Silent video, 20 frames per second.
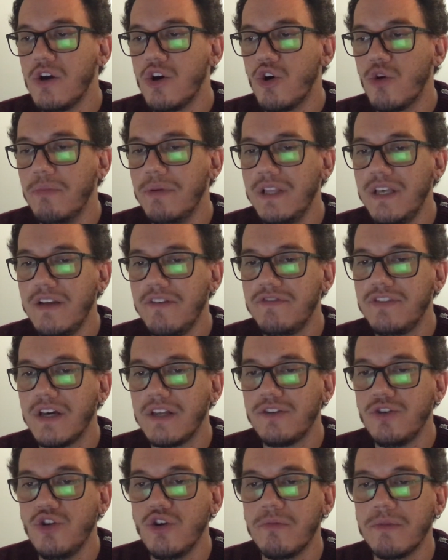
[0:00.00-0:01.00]
who believed
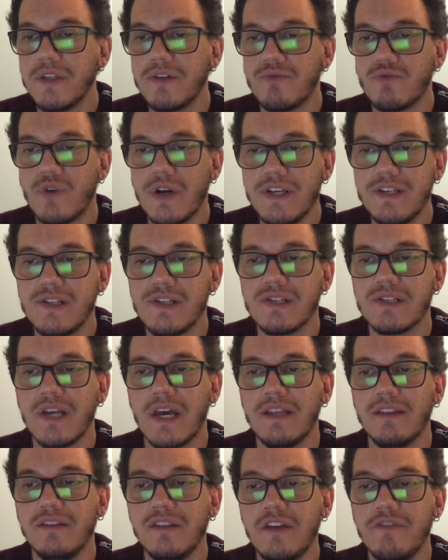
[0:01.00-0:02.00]
that human races
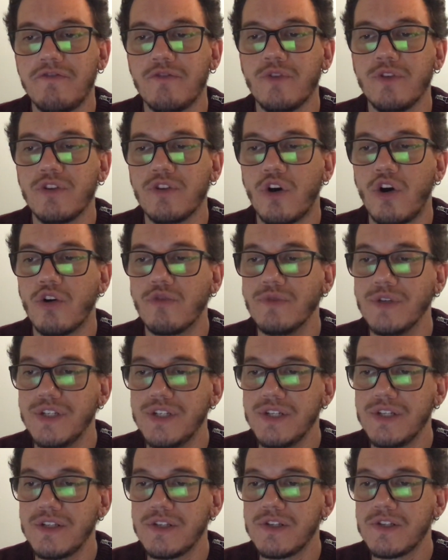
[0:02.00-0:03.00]
had different
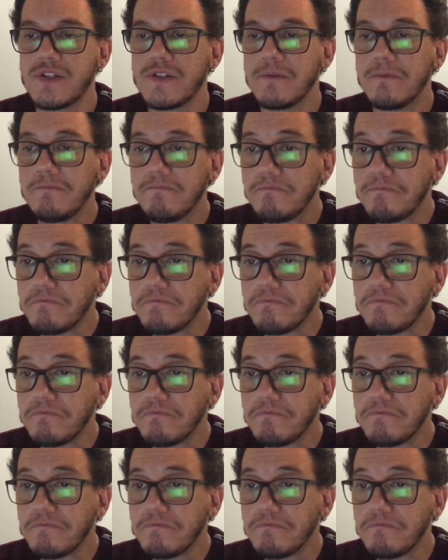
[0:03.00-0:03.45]
origins.